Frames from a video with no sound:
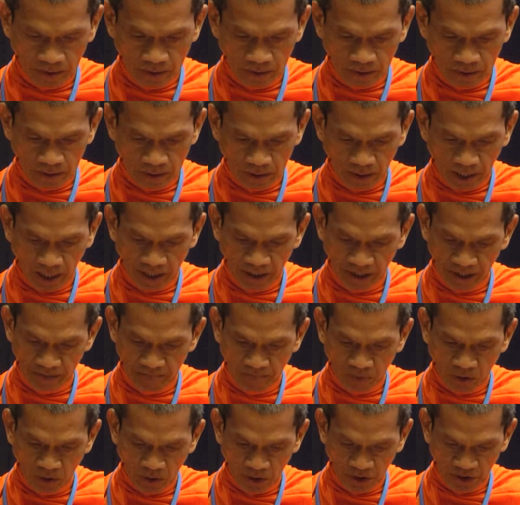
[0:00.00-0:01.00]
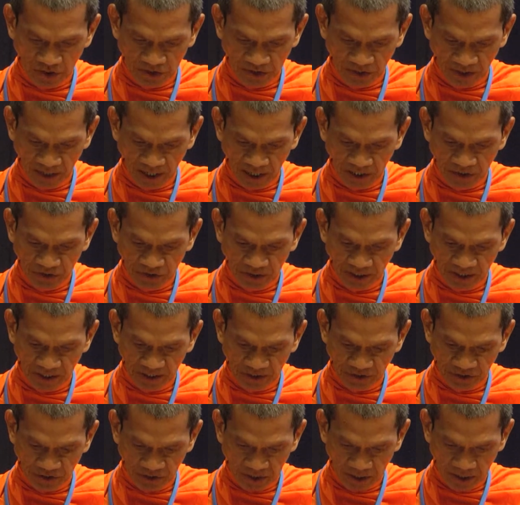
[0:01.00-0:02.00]
I am most
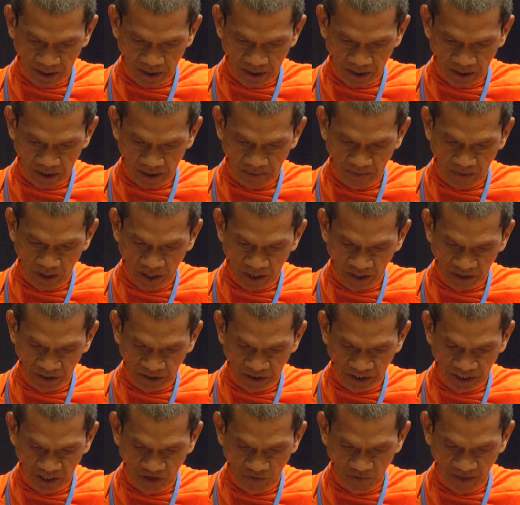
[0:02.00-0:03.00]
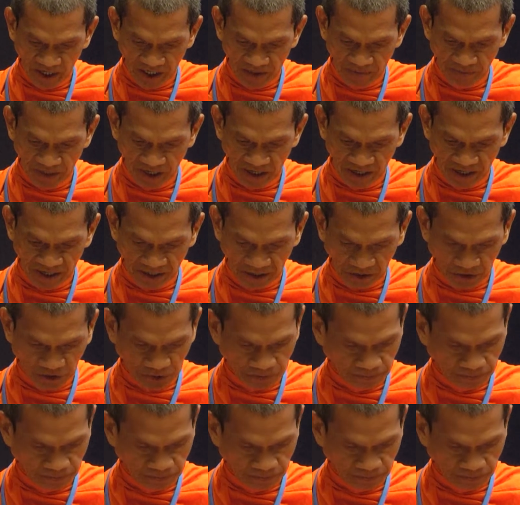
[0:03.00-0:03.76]
excellent amongst human beings.